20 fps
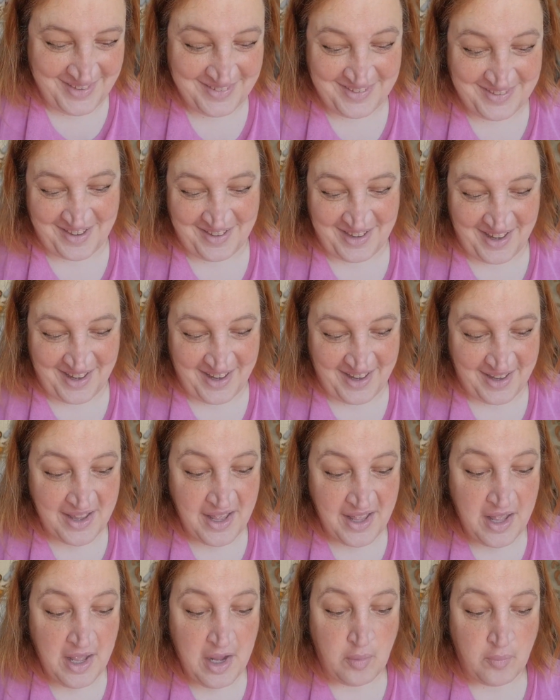sunlight,
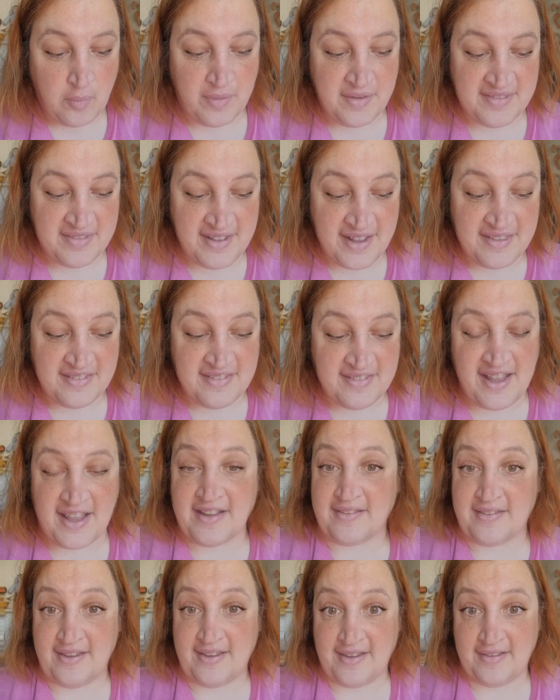
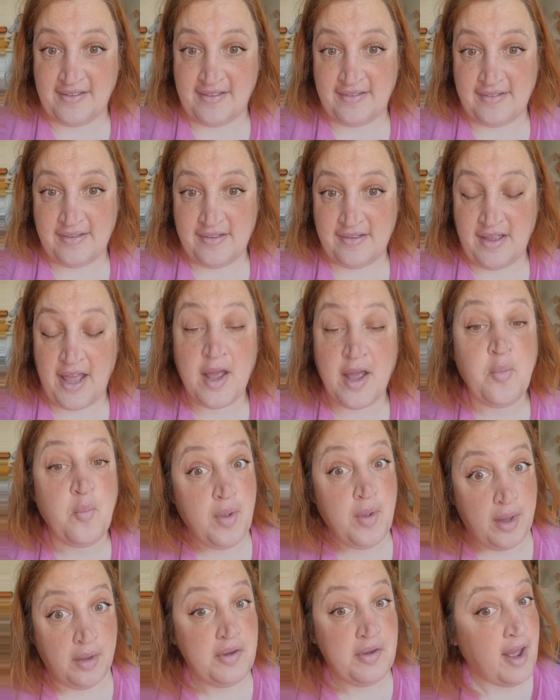resistant, and
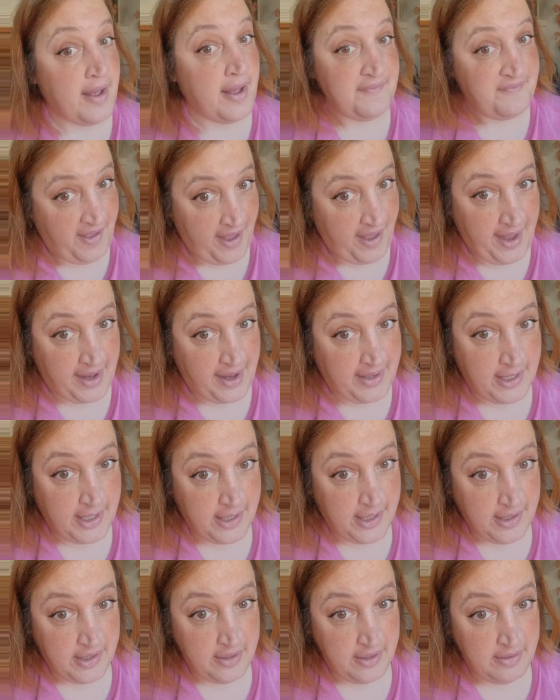will not fade.
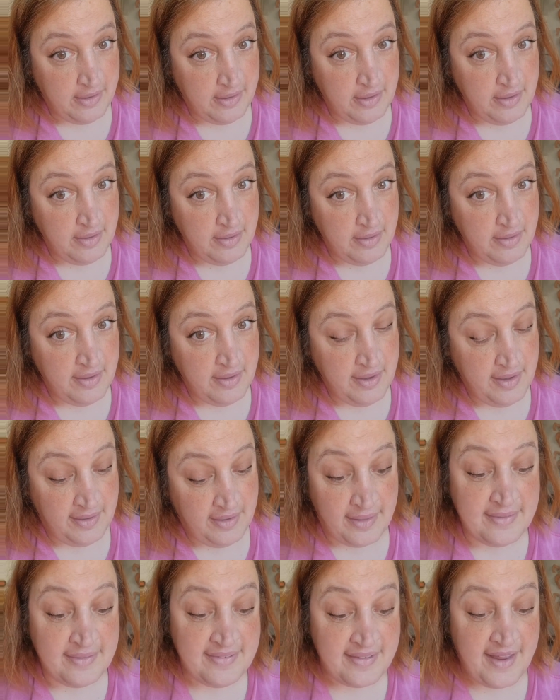
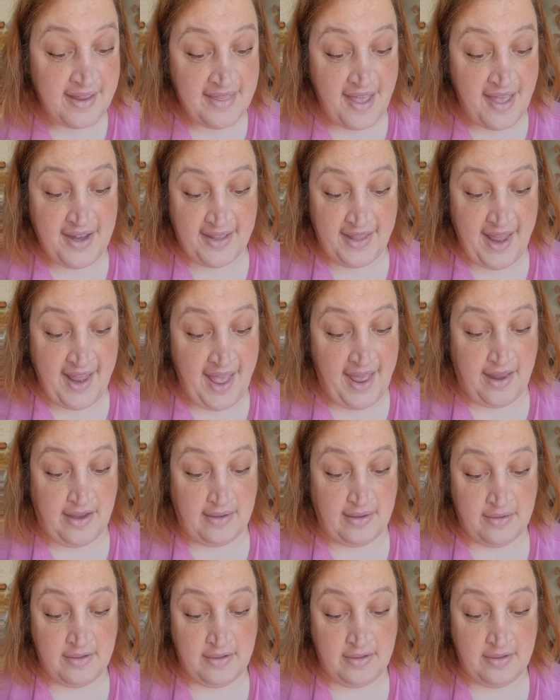Let's say that again.